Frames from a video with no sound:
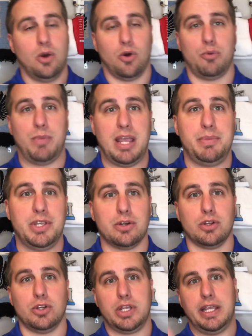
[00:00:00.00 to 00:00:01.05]
or maybe you're
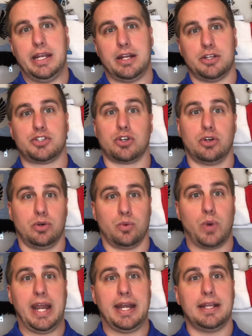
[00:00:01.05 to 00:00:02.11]
looking in a certain
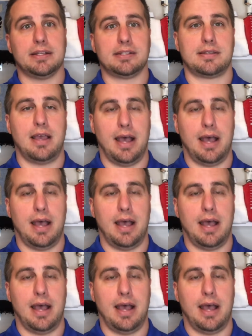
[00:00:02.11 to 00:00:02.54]
radius,